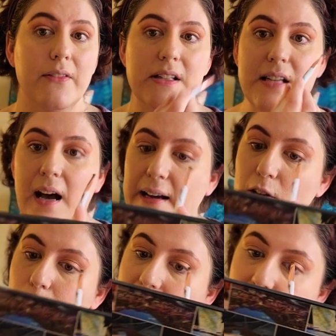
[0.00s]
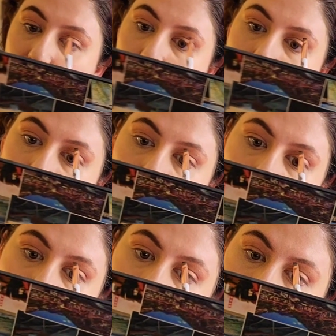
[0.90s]
entitlement going
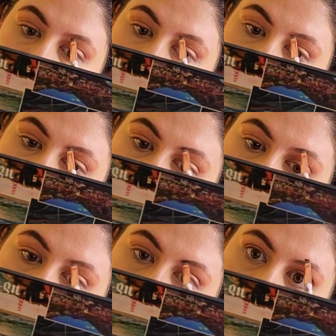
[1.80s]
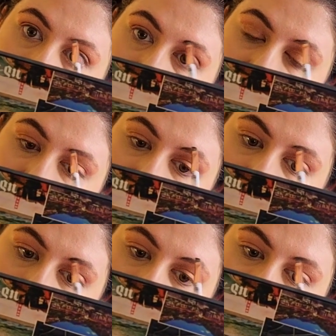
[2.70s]
on with the
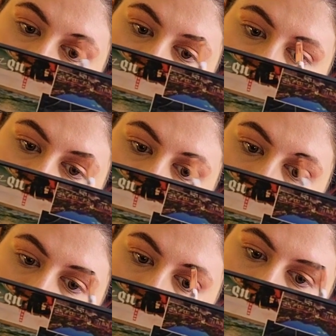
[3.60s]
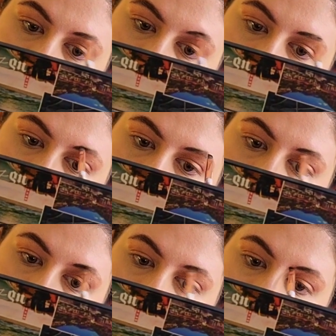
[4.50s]
last Disney trip in
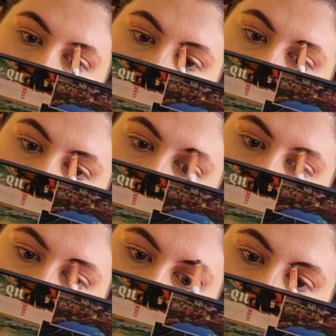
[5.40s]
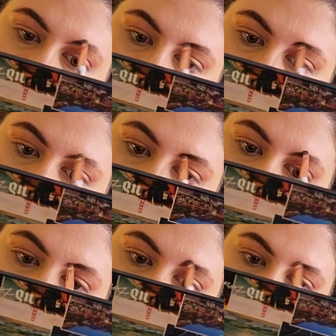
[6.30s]
2021. And I'm not sure if
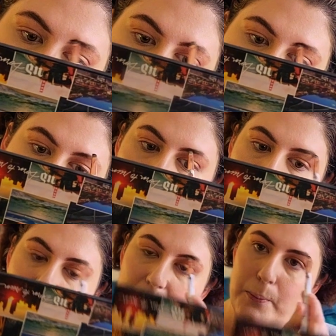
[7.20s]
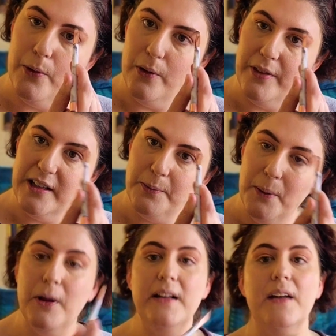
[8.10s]
it was because like these
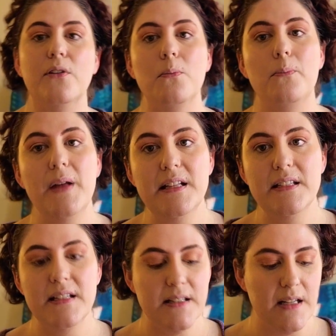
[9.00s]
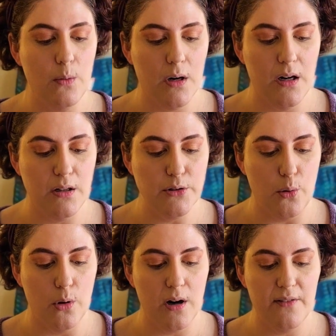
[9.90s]
people had never been to Disney World,
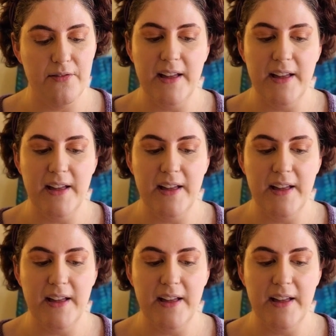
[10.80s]
or if